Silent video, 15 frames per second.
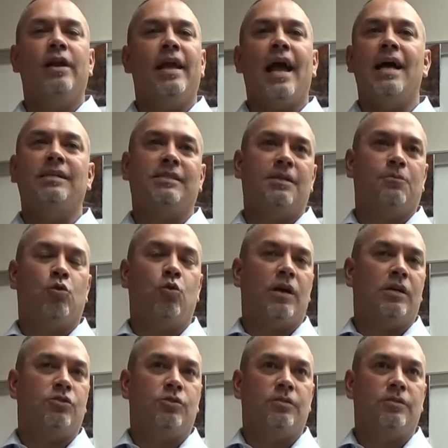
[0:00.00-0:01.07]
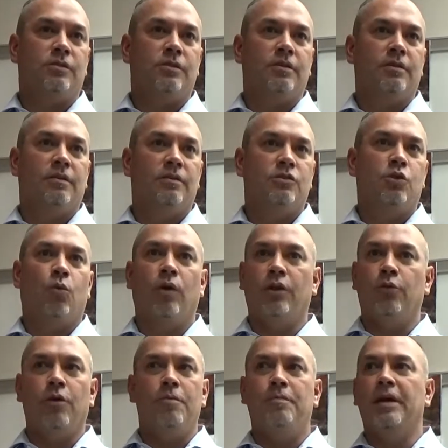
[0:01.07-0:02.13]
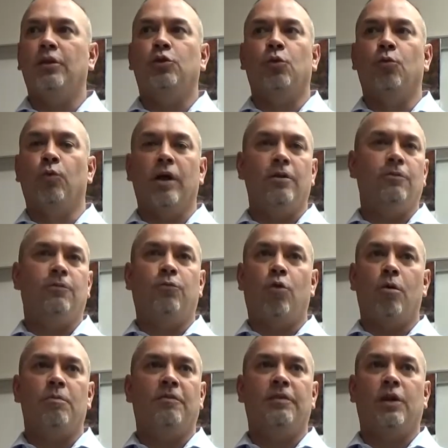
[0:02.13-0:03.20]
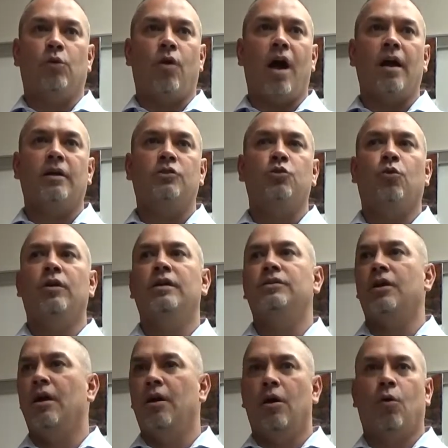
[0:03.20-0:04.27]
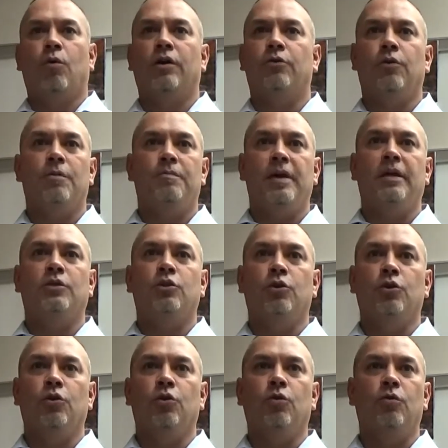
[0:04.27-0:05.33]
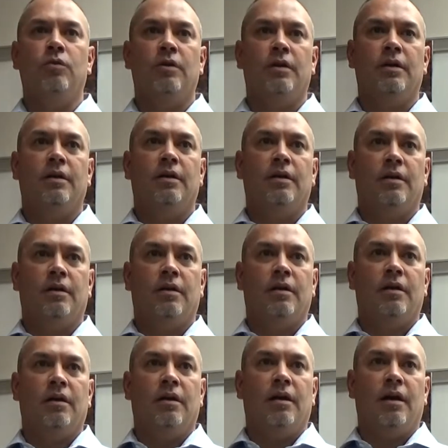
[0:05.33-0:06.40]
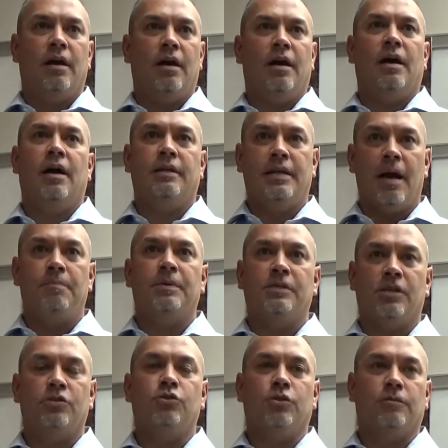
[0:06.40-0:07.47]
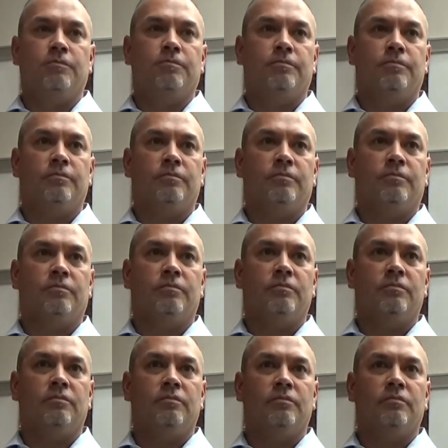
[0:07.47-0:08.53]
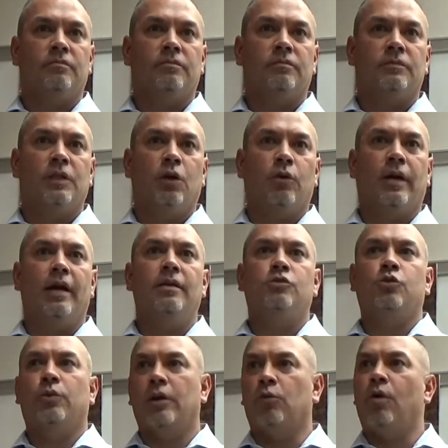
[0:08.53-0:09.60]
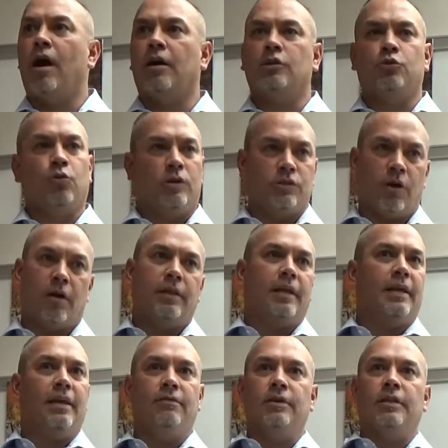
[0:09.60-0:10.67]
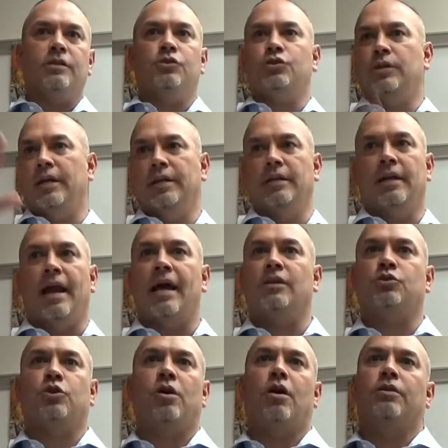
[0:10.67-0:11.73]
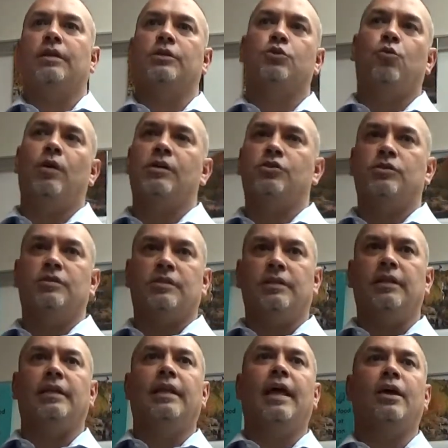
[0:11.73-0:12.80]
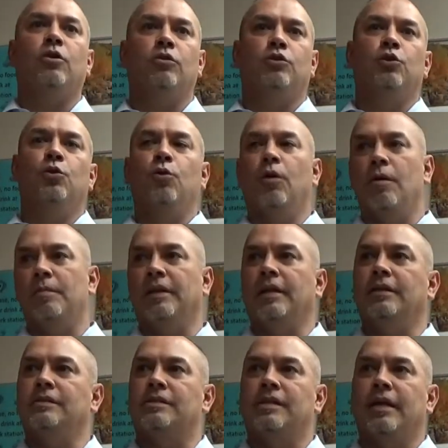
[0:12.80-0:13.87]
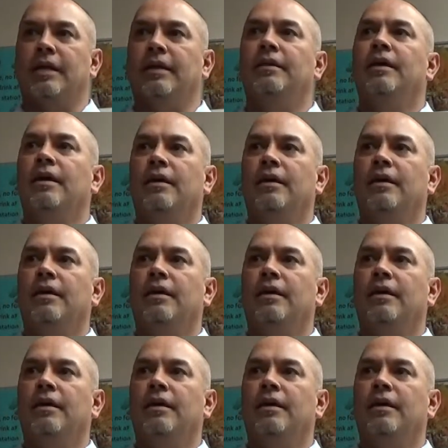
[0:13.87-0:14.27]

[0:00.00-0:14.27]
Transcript: asked him questions. So whether it be through written form of interrogatories or whether it be through a deposition. Okay, so interrogatories are, they give you this sheet and they ask you all these questions and then they go through them and then see,